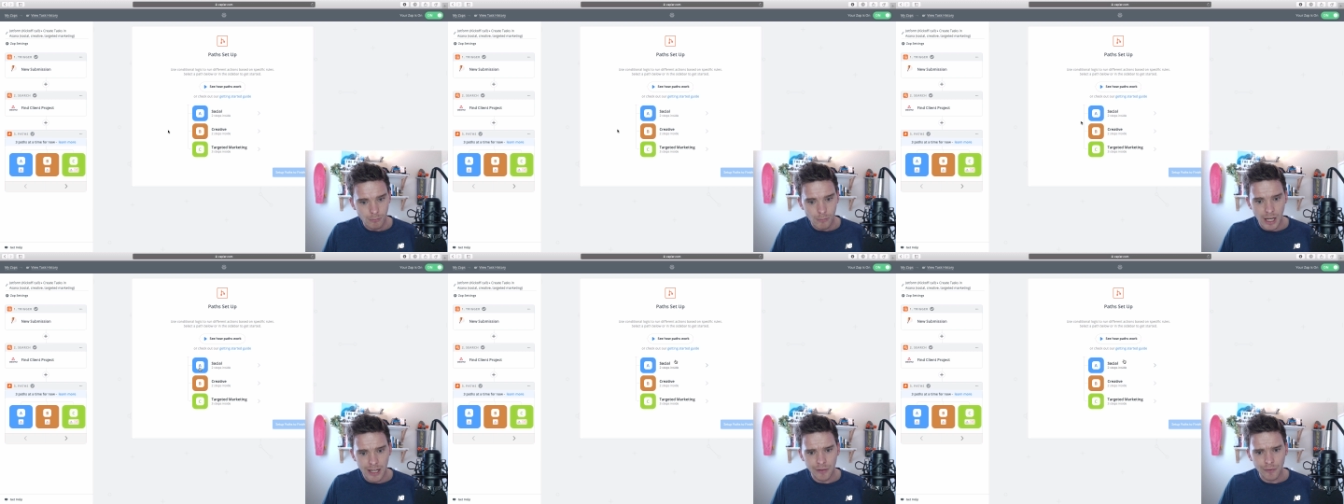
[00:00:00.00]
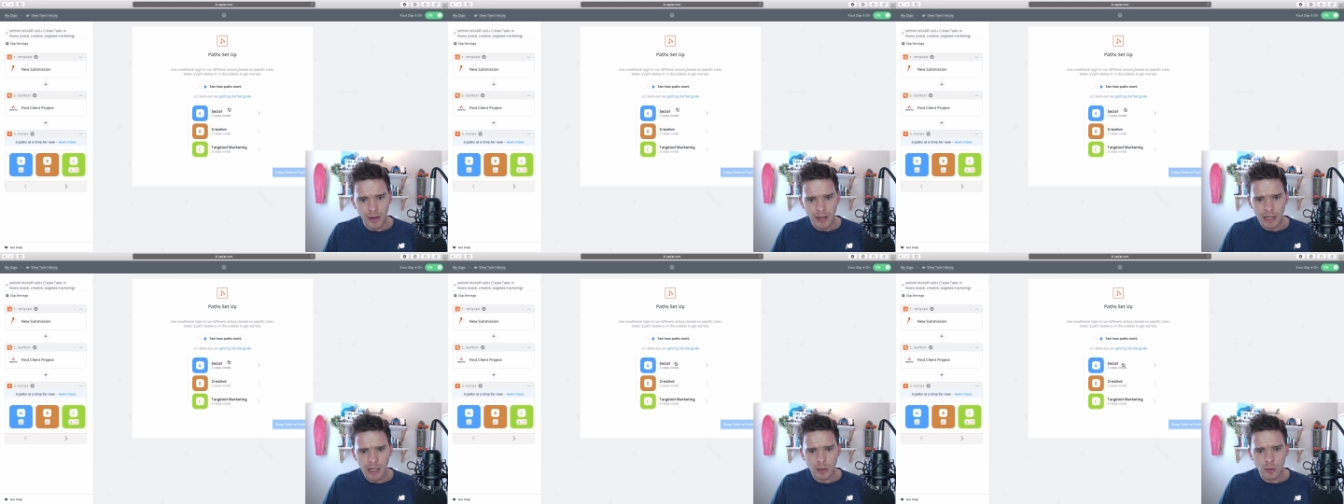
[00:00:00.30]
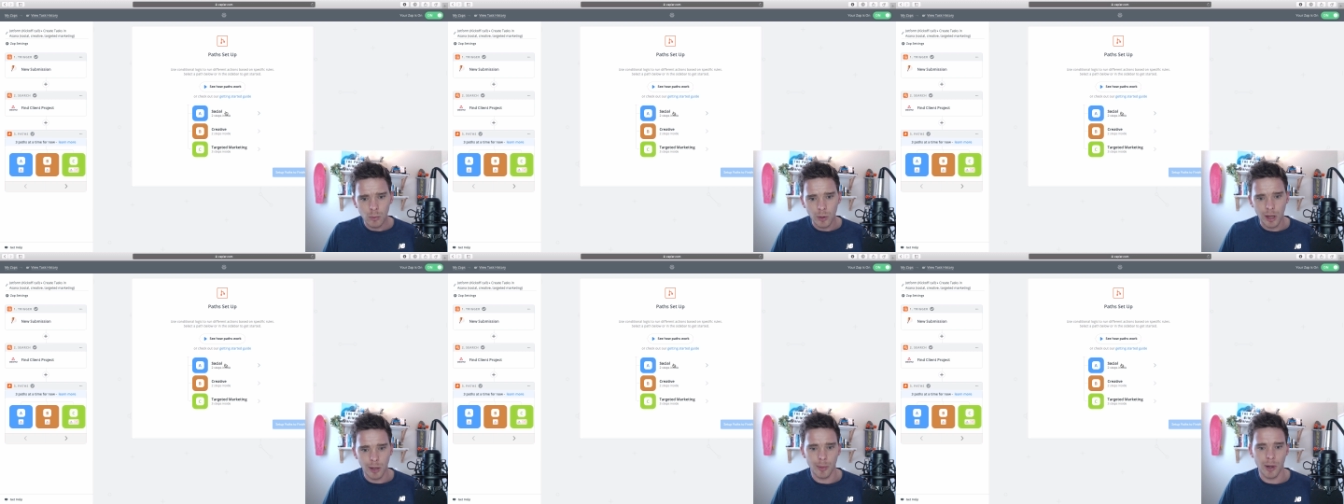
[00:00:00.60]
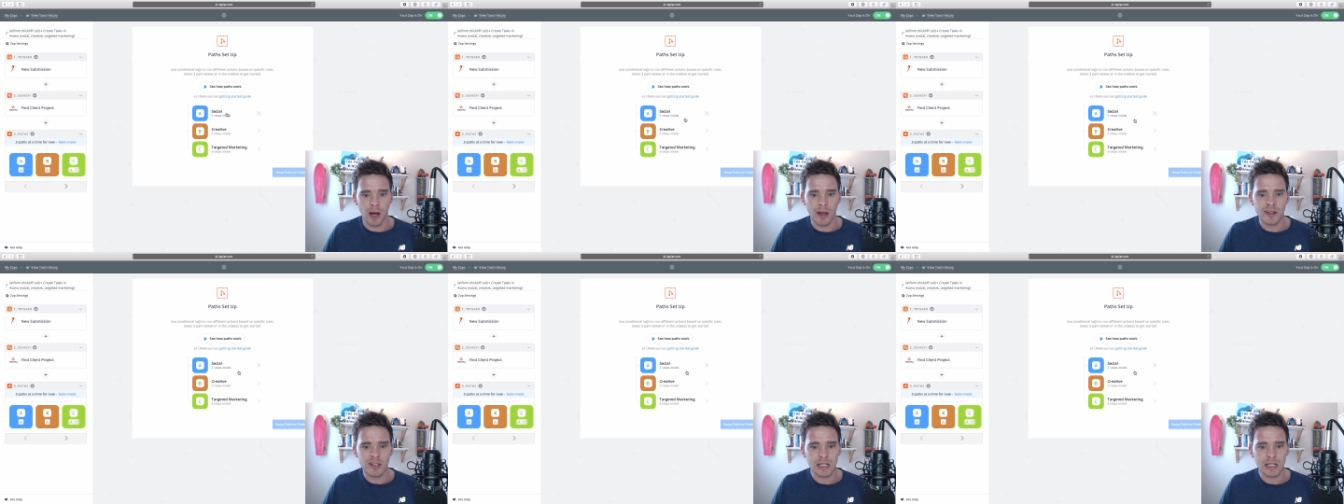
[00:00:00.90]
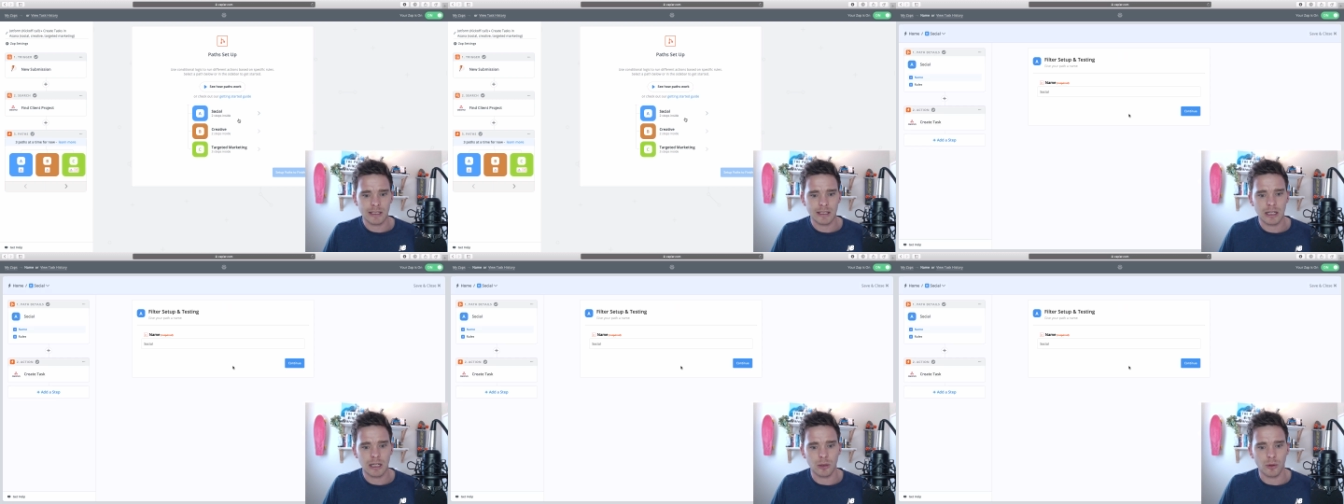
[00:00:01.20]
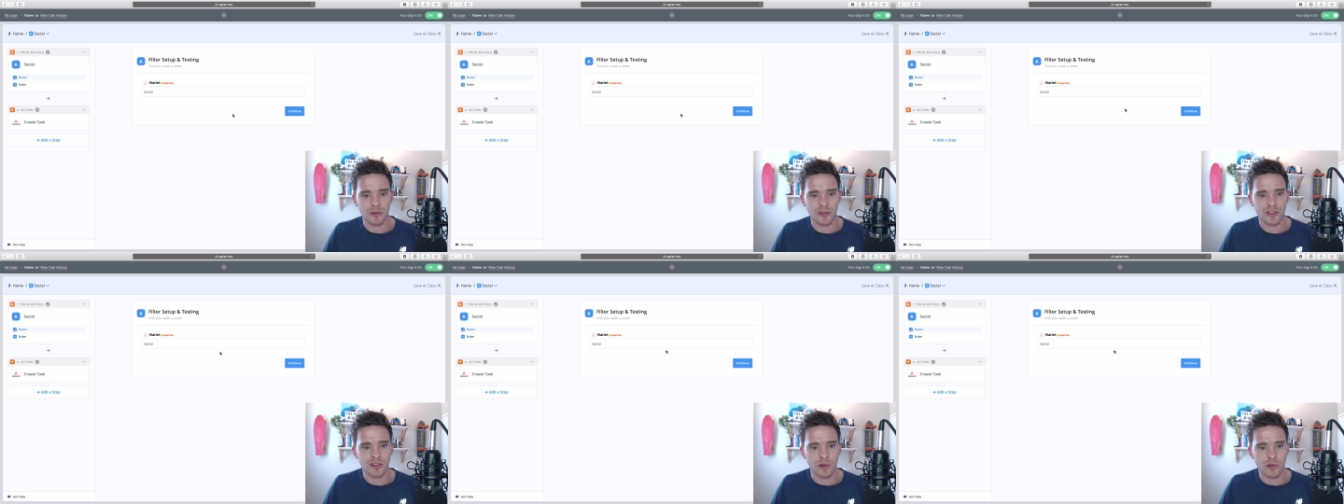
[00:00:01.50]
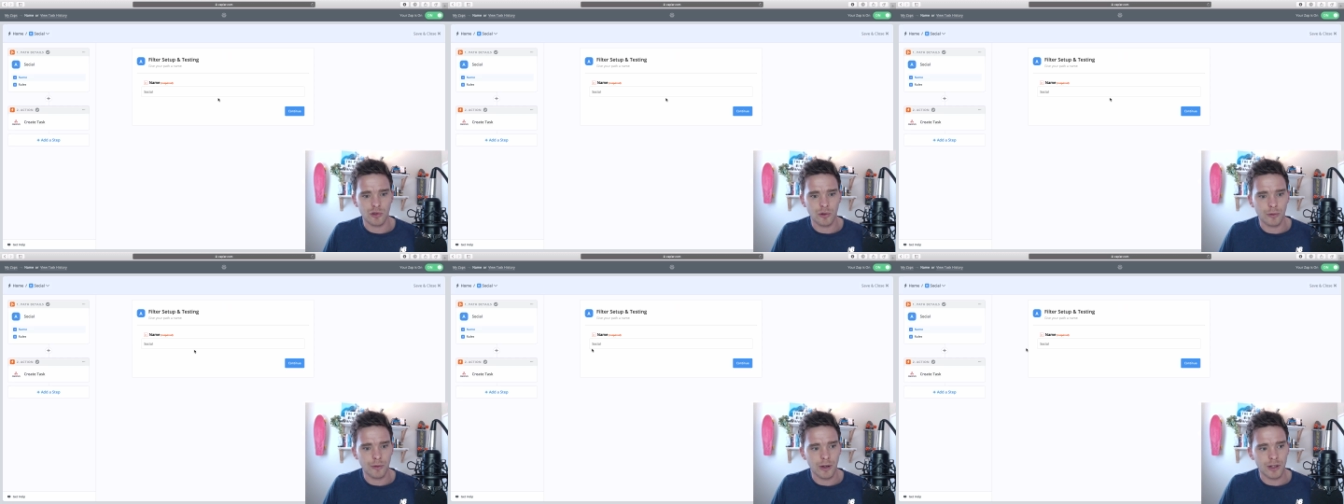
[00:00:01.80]
And if I click on one of the paths, let's click on
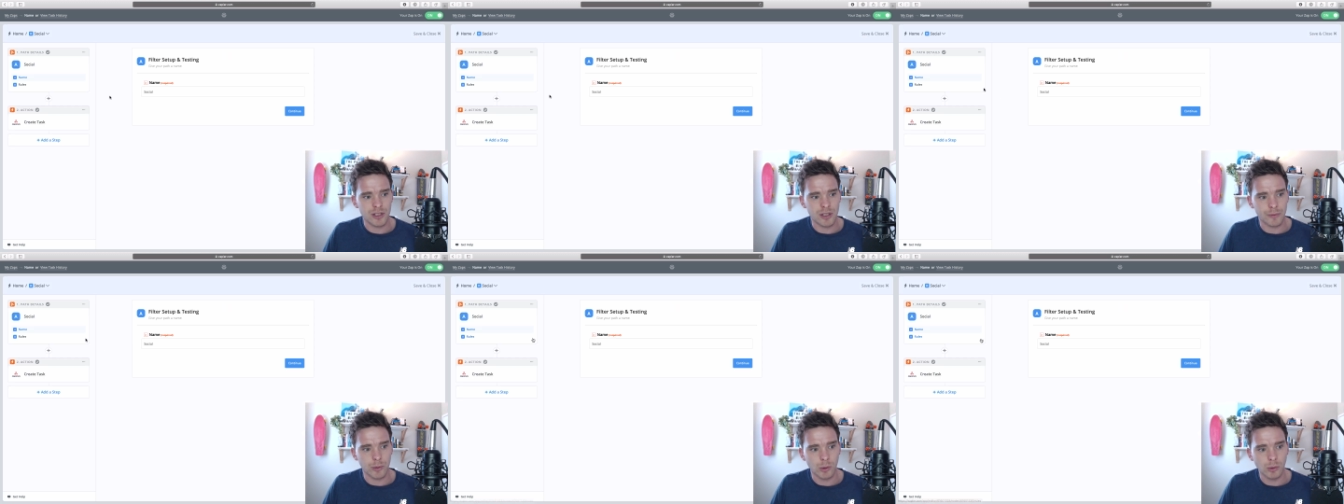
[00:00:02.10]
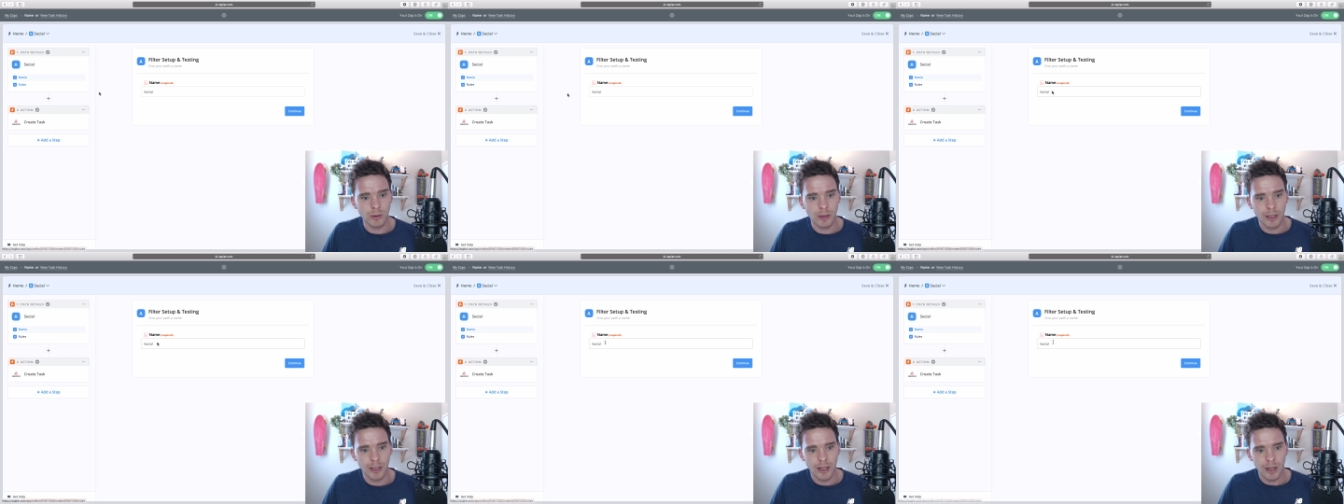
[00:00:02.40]
social first of all.